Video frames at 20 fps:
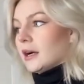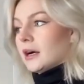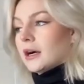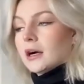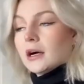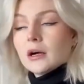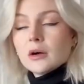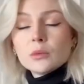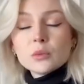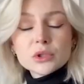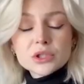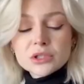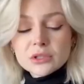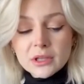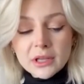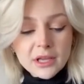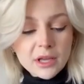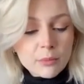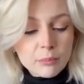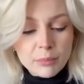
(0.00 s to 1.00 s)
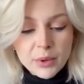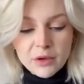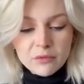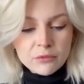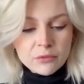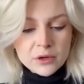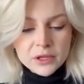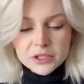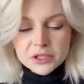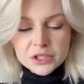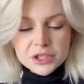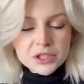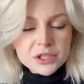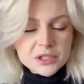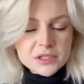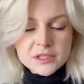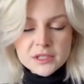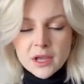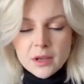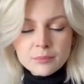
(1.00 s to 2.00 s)
Yeah. Uh, would you like a
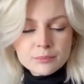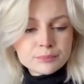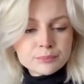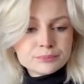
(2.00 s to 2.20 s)
beverage or